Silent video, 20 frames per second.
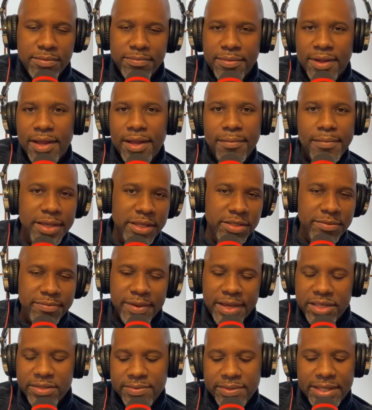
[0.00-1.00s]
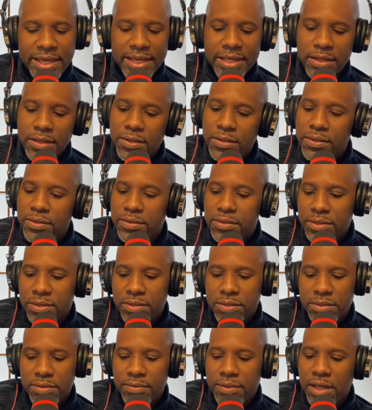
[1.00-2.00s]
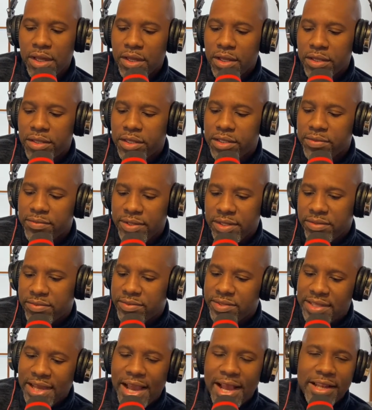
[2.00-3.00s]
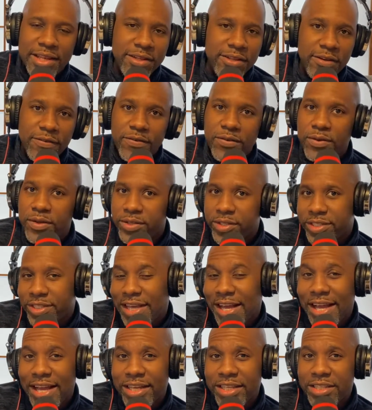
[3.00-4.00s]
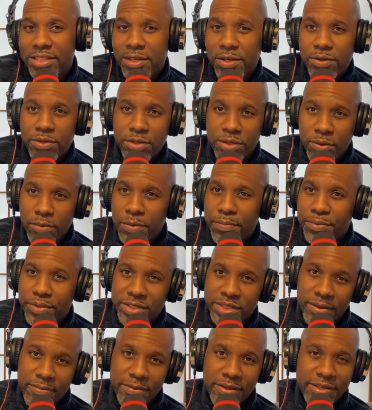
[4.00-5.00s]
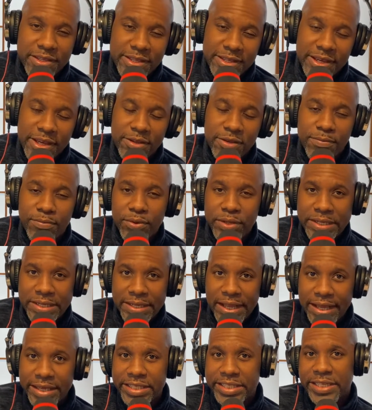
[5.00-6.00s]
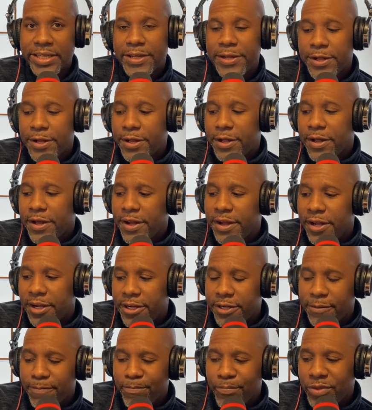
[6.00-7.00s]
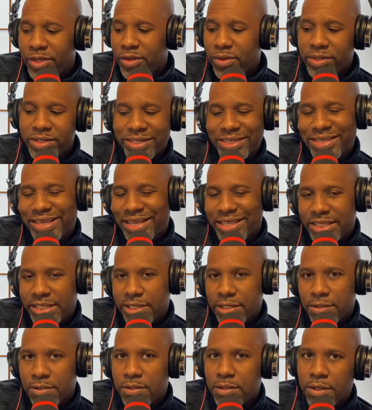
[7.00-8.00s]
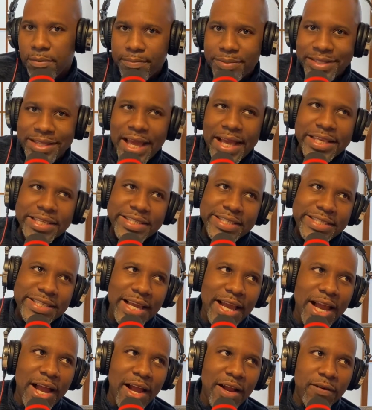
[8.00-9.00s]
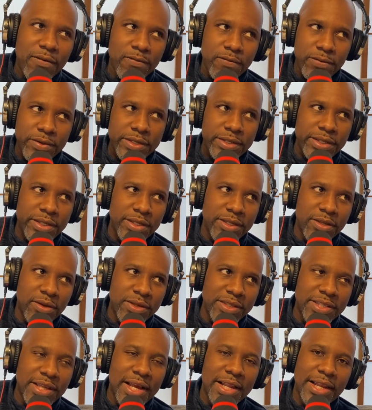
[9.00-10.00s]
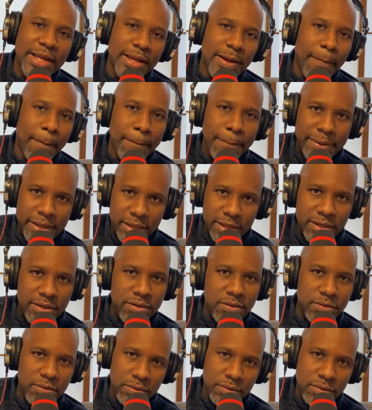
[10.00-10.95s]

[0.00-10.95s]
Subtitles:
I made some mashed potatoes and we got some salad and a few other sides. So we put something together pretty nice. It's kind of chill, but that's not really, it's not like a big